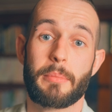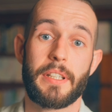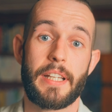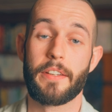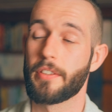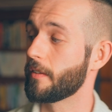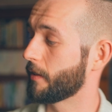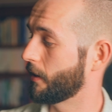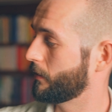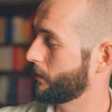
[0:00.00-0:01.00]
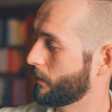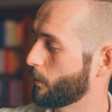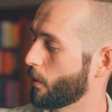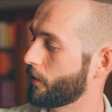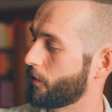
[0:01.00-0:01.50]
at my desk, I've got
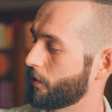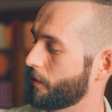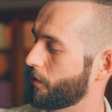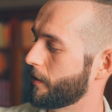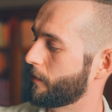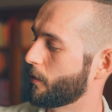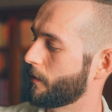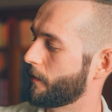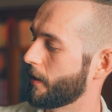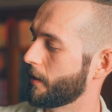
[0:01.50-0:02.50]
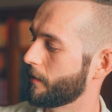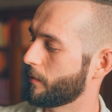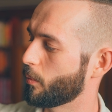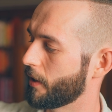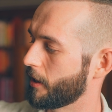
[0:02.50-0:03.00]
one, two, three, four, five,
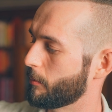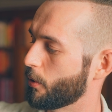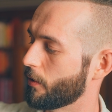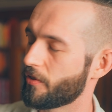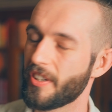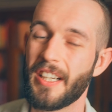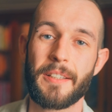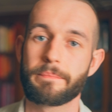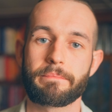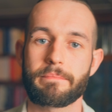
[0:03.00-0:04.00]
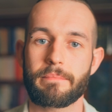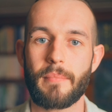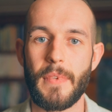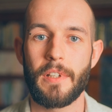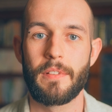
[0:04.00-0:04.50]
one in the porch.
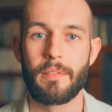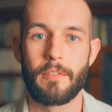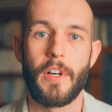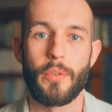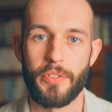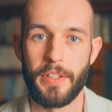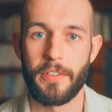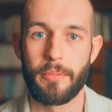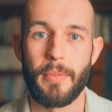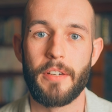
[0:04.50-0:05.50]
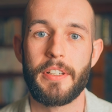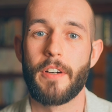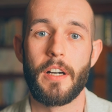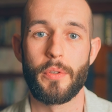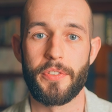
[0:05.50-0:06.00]
Five or six. I read
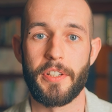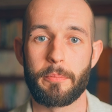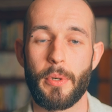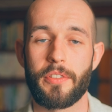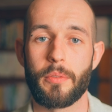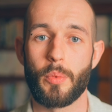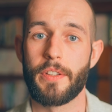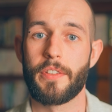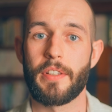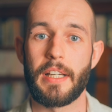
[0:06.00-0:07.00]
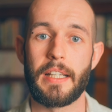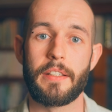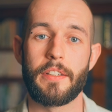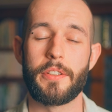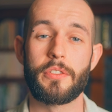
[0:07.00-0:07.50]
five or six books at once,
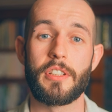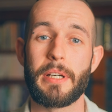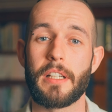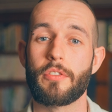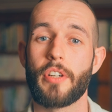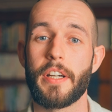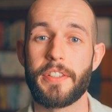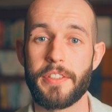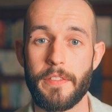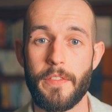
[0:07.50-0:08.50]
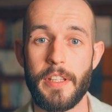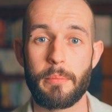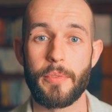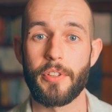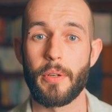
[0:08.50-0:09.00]
and I usually pick a variety of
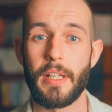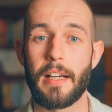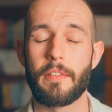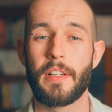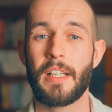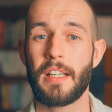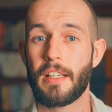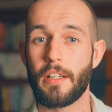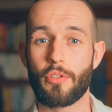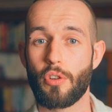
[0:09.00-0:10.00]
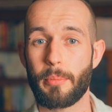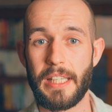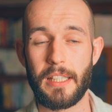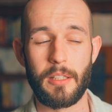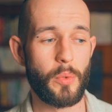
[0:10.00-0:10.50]
themes. So I'll have a trauma
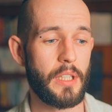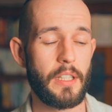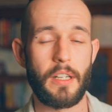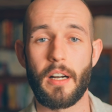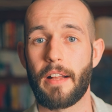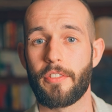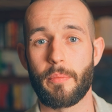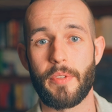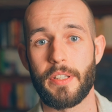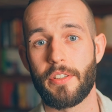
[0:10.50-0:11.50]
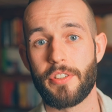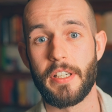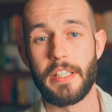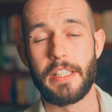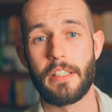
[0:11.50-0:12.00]
healing work, I'll have something that's
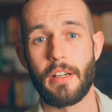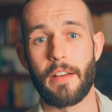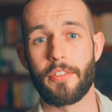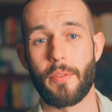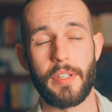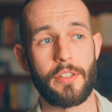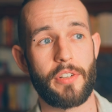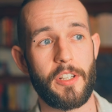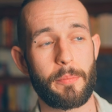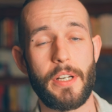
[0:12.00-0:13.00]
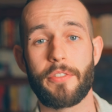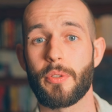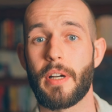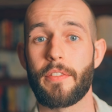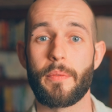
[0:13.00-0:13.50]
Jungian, I'll have something that's transpersonal,
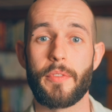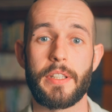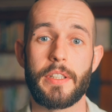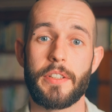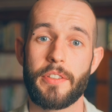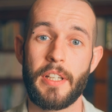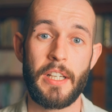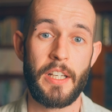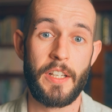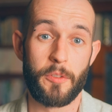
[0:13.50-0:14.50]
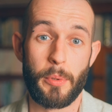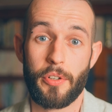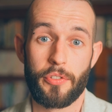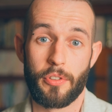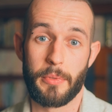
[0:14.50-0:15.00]
I'll have something that's
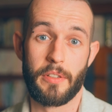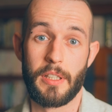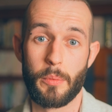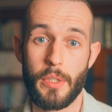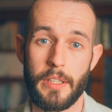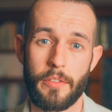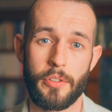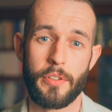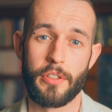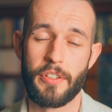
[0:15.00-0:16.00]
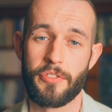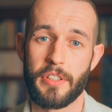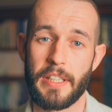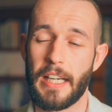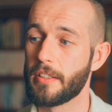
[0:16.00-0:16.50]
spiritual. I'm currently working through the
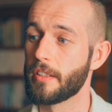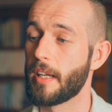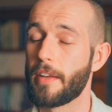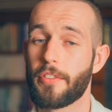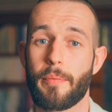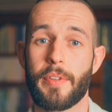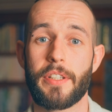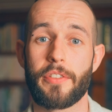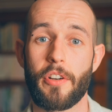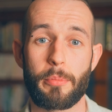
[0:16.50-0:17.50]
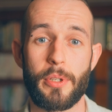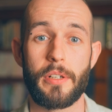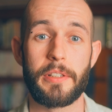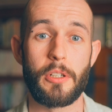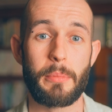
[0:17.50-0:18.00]
Christian canon, I'll have something that's
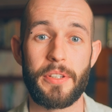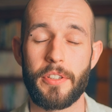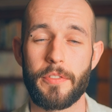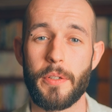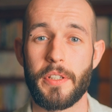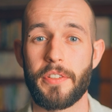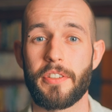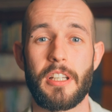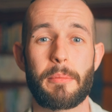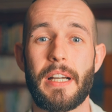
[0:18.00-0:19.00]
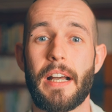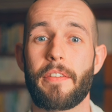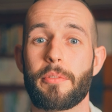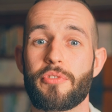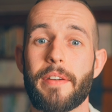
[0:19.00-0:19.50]
entrepreneurial, business focused, and I might have
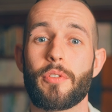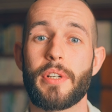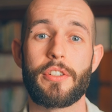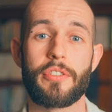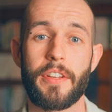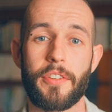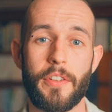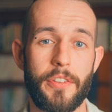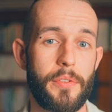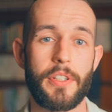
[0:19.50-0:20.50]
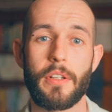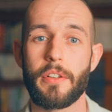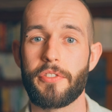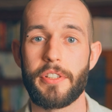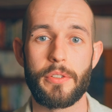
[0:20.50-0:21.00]
some general interest on
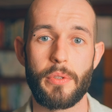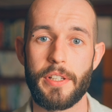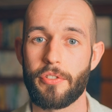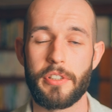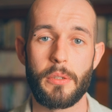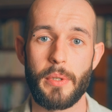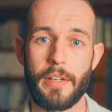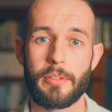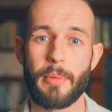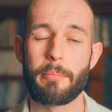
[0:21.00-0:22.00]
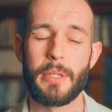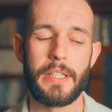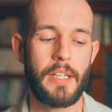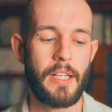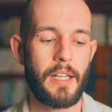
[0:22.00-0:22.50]
sociology or history or whatever it might
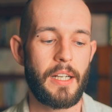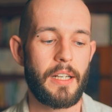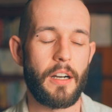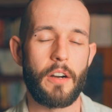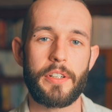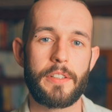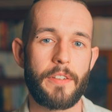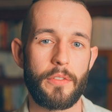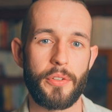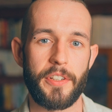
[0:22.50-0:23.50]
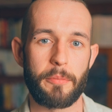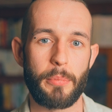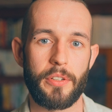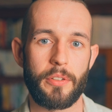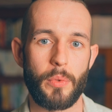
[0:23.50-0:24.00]
be. I'll read five or six
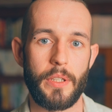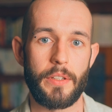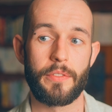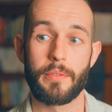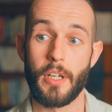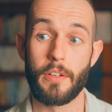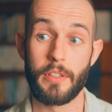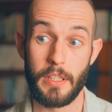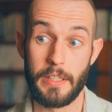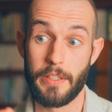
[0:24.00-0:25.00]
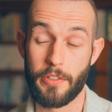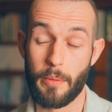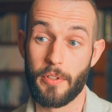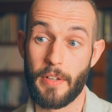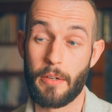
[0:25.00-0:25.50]
books at once. Currently, in
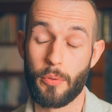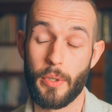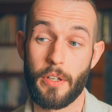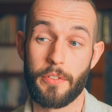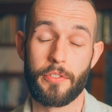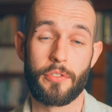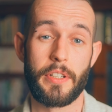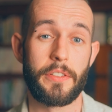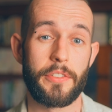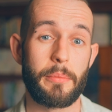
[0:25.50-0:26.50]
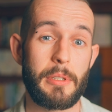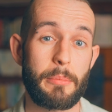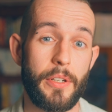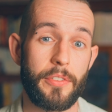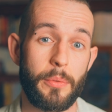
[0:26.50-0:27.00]
terms of how do I concentrate on so many
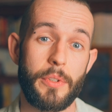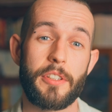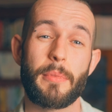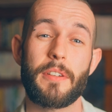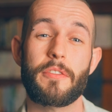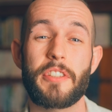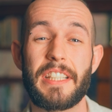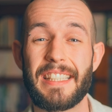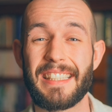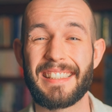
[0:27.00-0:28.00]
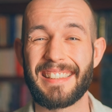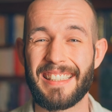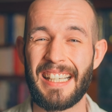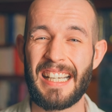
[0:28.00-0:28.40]
books at once, my reading